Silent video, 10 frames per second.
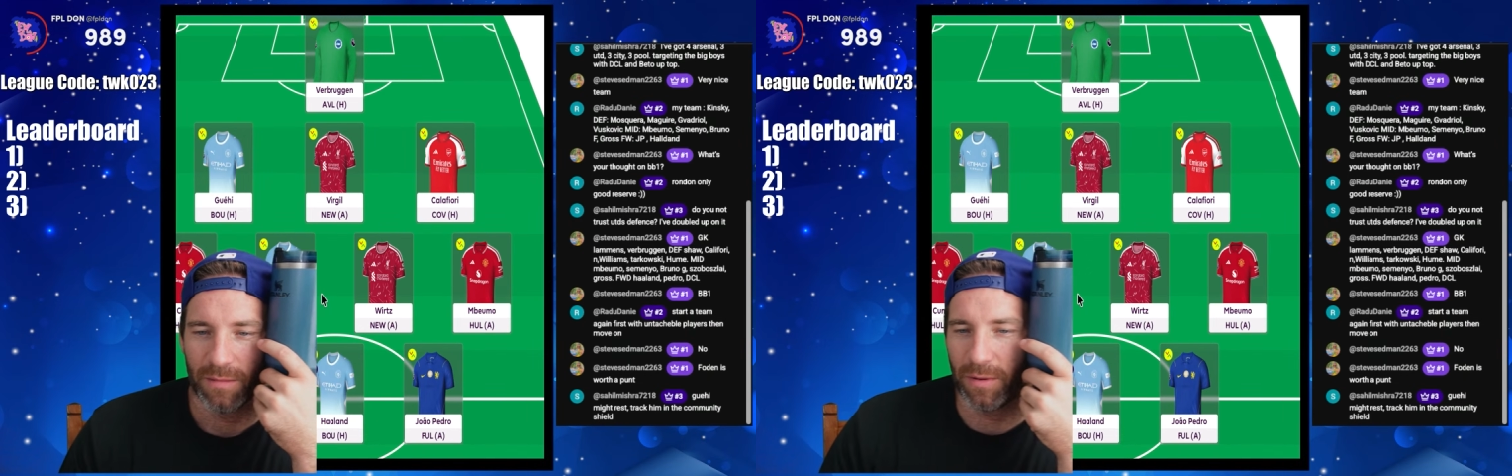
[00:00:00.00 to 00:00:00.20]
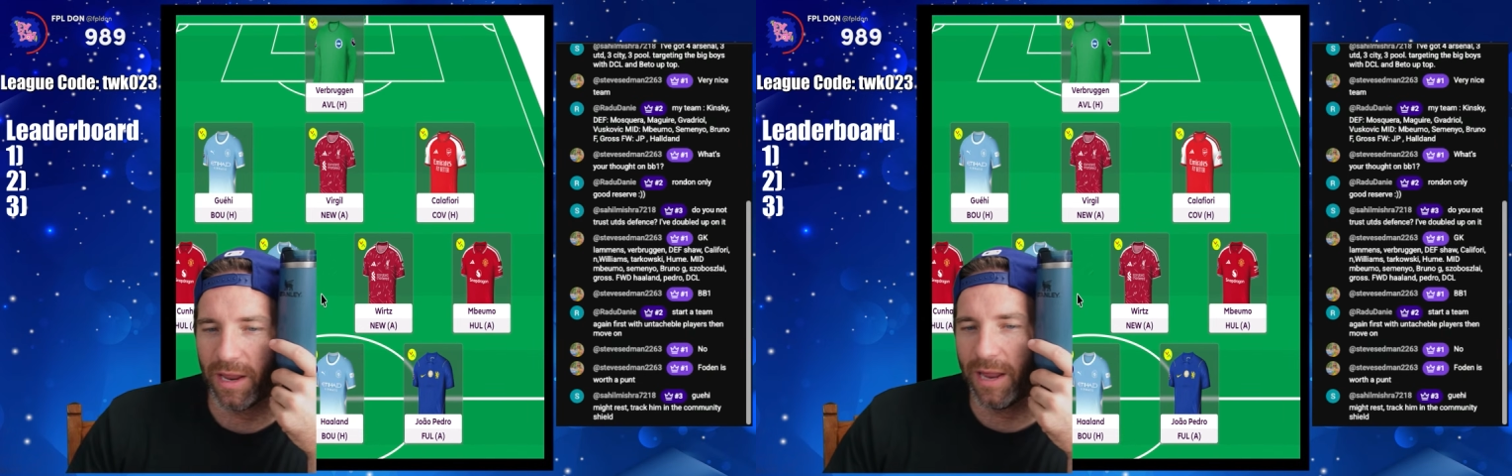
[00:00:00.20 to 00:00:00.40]

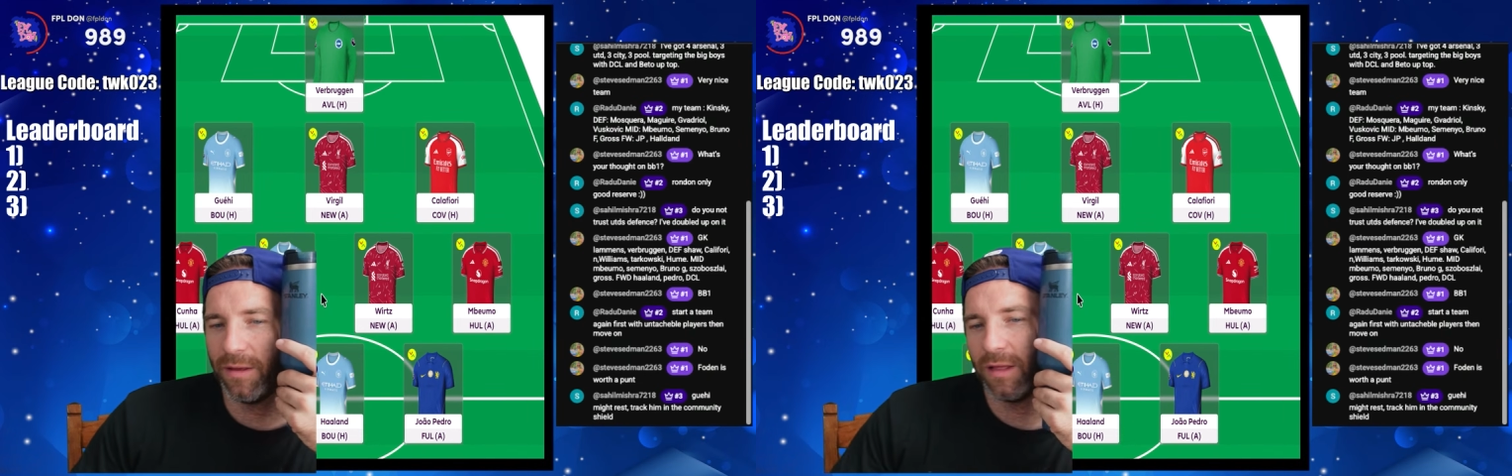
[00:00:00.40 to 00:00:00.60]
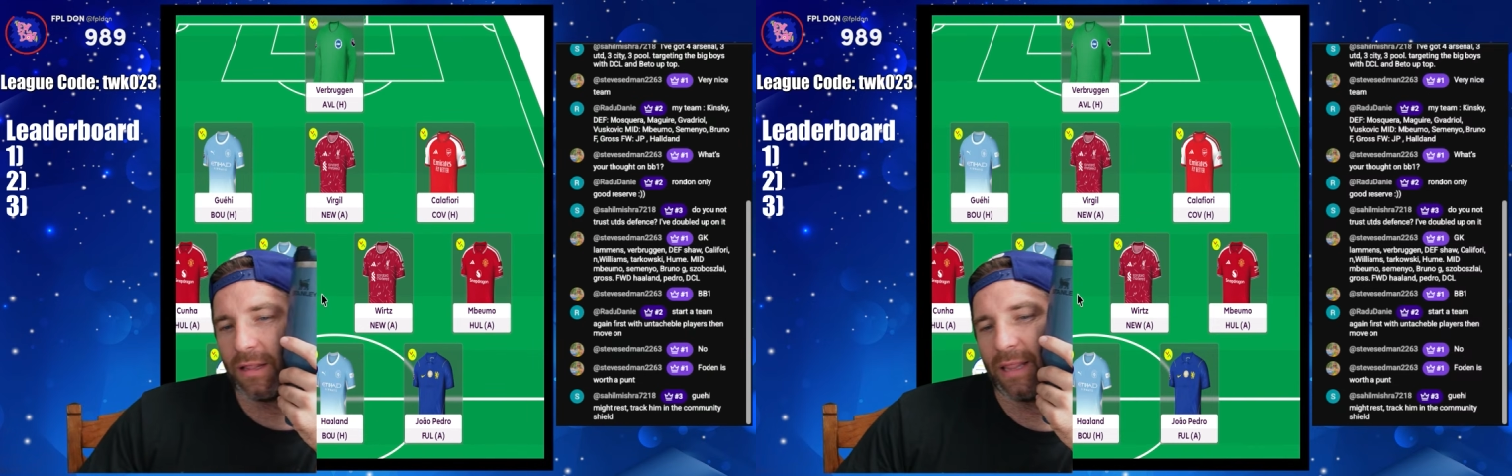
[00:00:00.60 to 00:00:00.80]
But
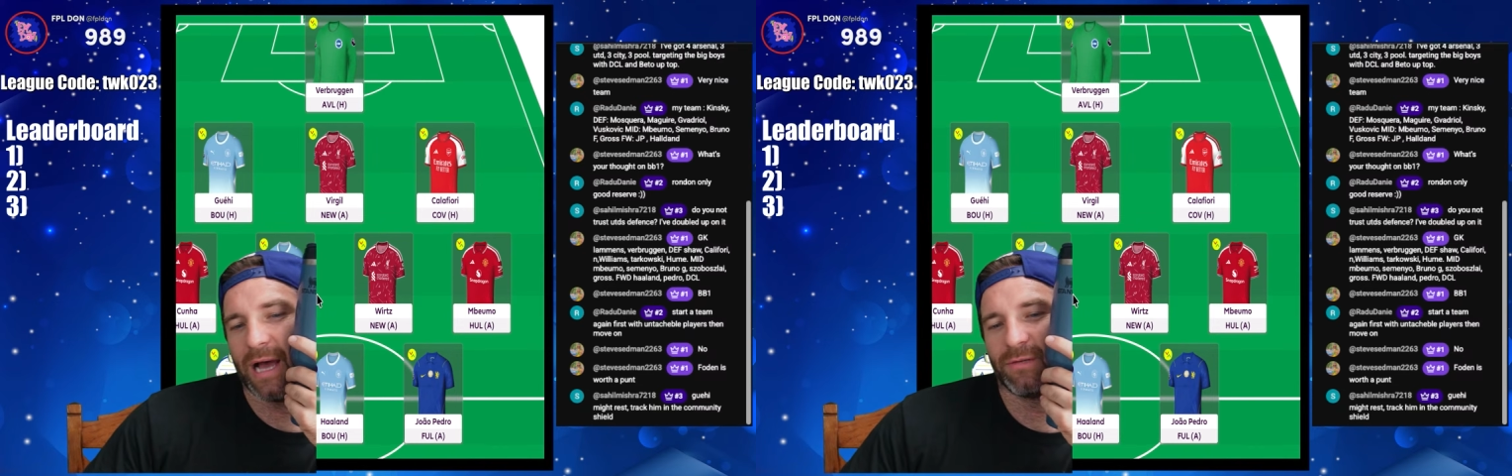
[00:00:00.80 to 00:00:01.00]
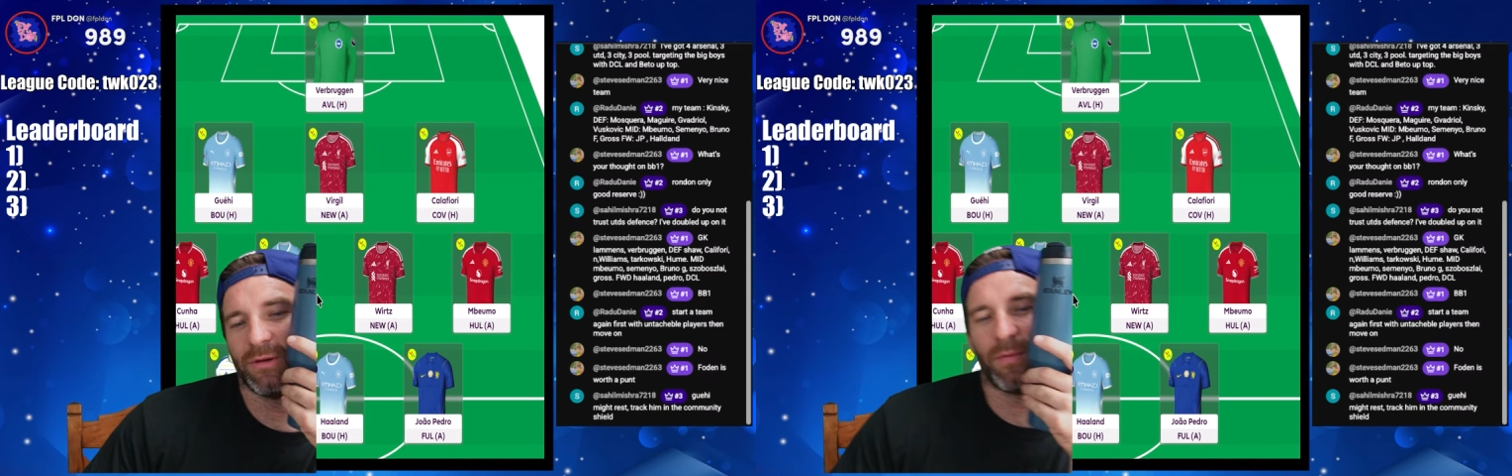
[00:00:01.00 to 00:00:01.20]
it
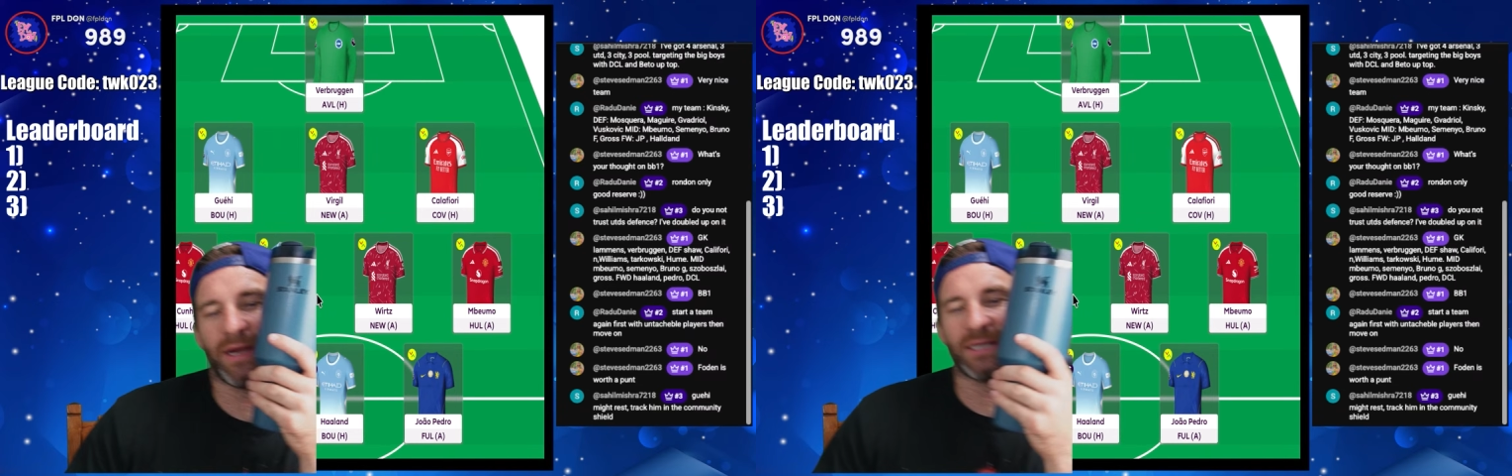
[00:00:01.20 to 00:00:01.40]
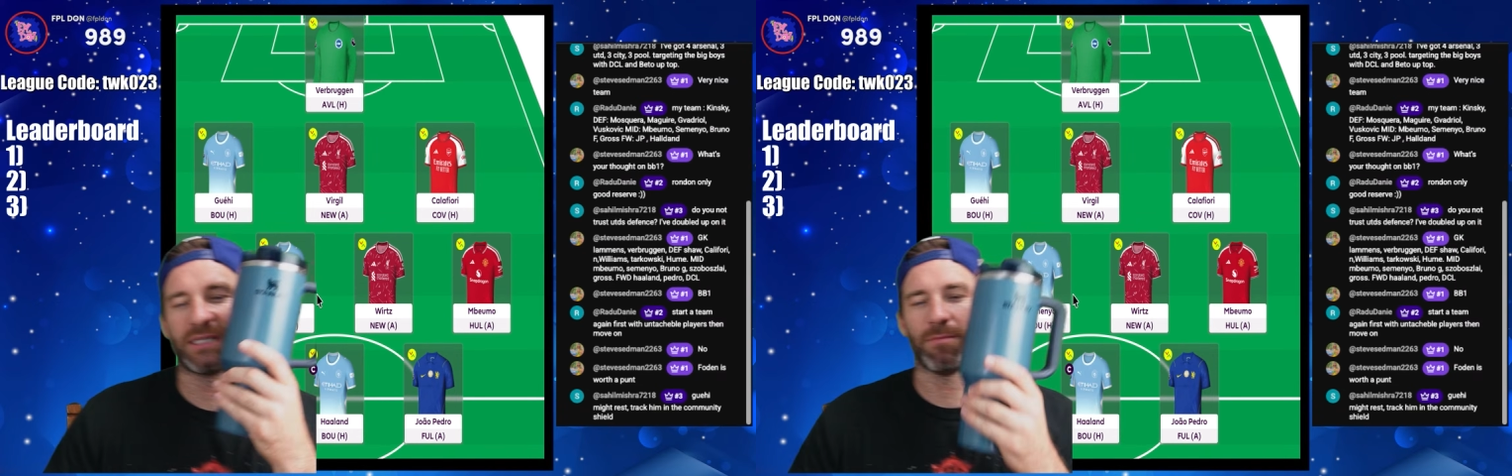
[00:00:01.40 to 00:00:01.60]
allows me to
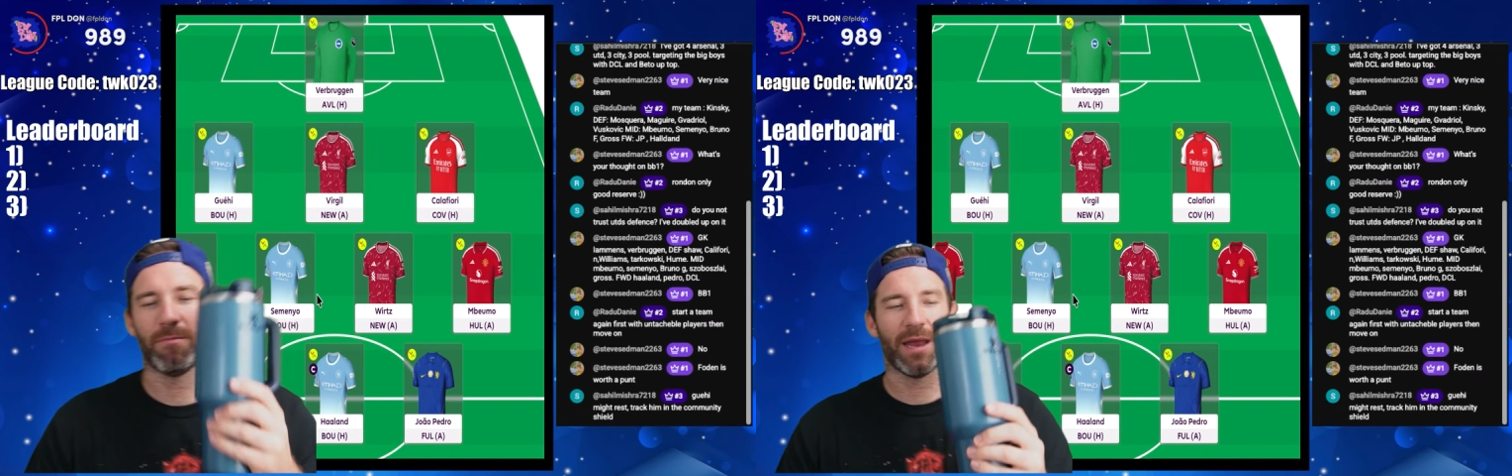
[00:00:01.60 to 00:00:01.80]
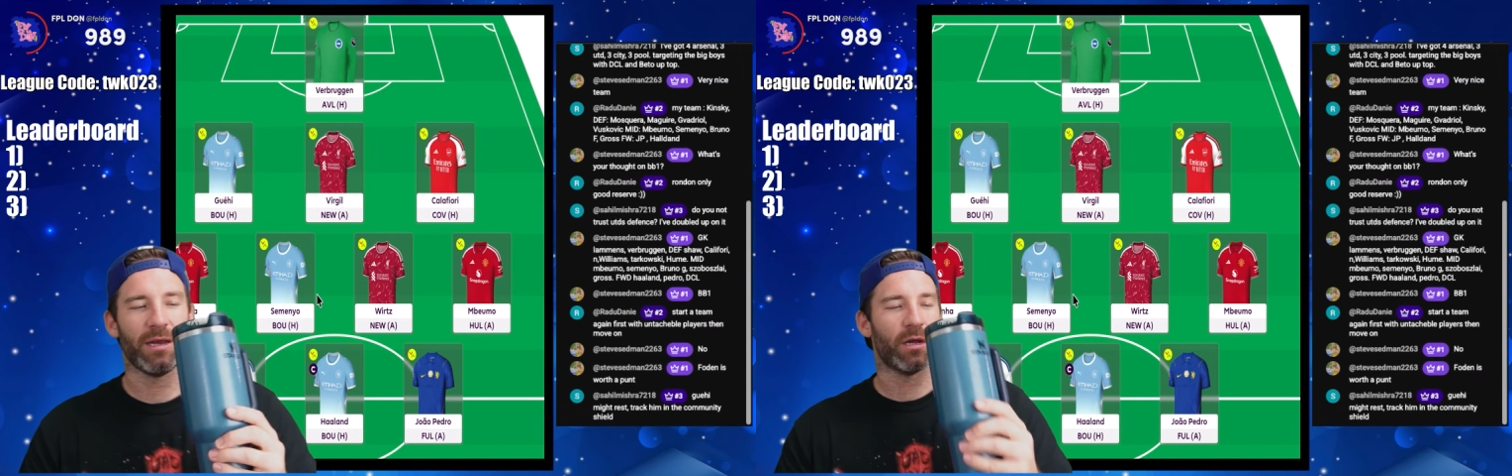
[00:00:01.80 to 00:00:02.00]
bring in some
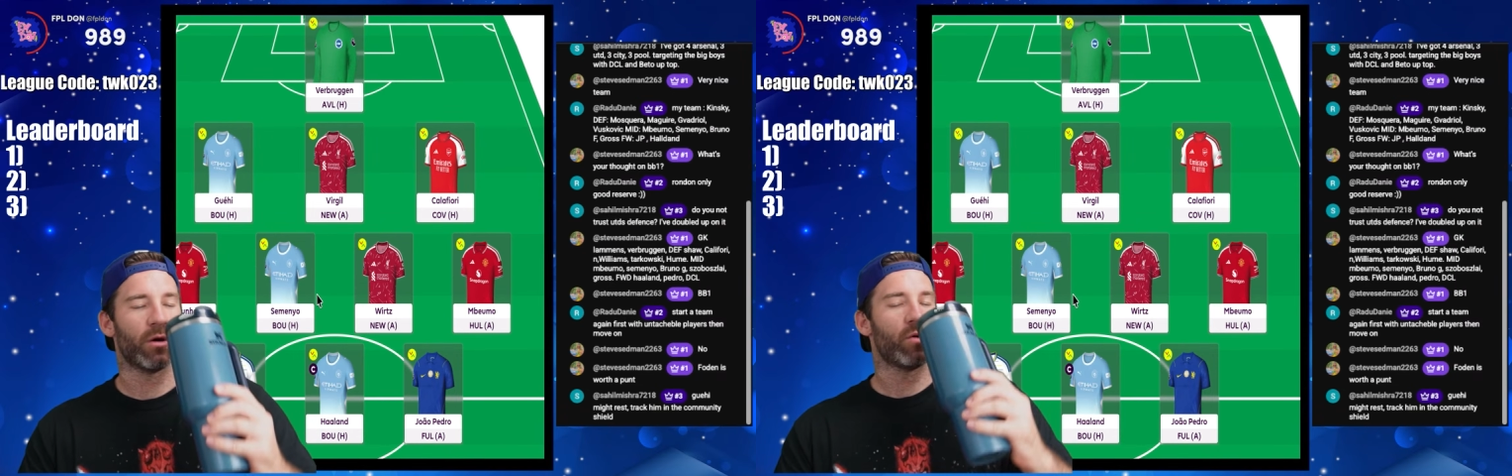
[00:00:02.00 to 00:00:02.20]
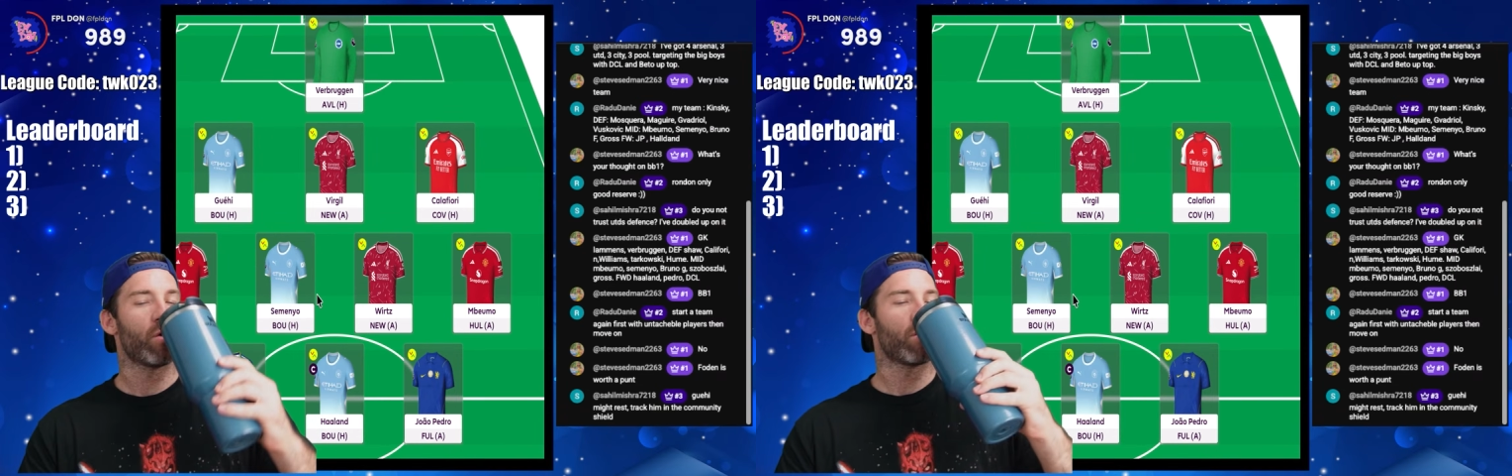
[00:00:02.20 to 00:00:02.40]

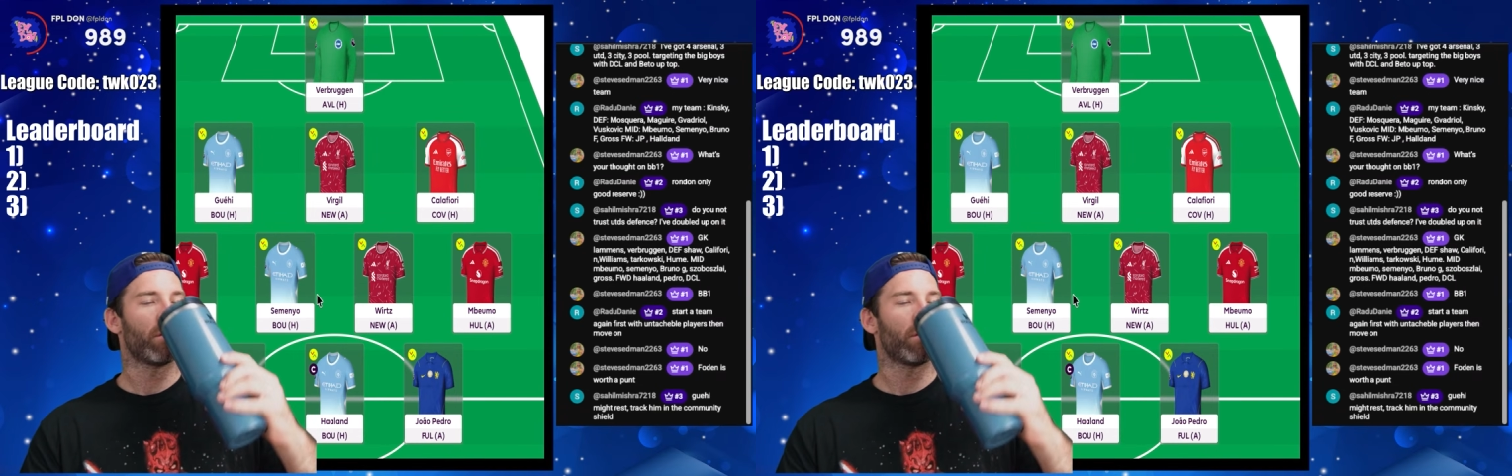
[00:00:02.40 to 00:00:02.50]
Semenyo.